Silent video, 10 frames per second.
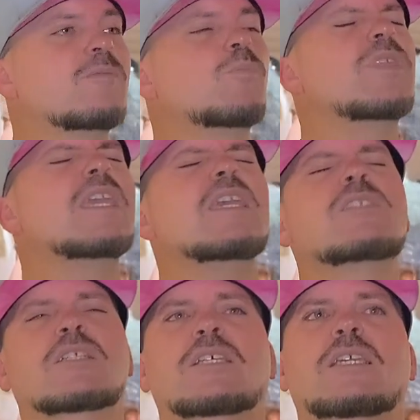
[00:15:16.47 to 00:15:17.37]

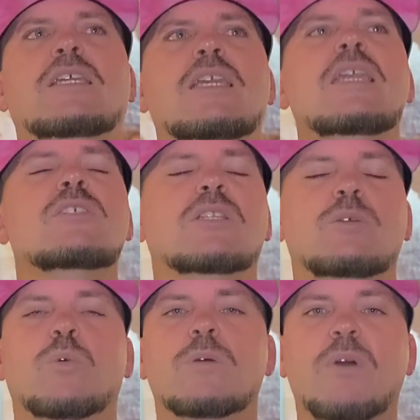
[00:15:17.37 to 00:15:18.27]
Easily
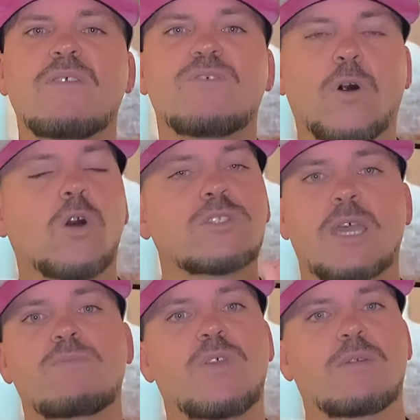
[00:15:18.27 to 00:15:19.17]
one of my
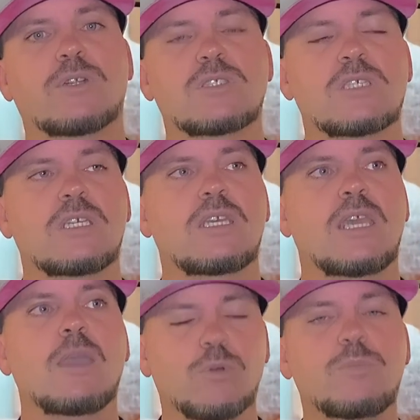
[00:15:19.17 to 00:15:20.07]
all-time favorites.
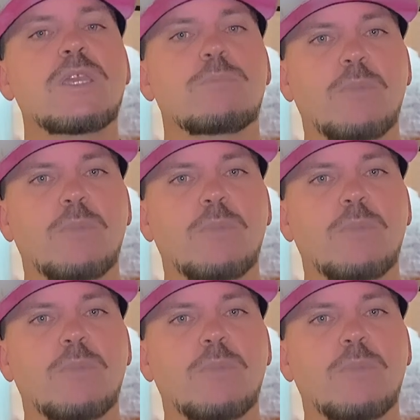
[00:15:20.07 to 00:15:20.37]
It would be in my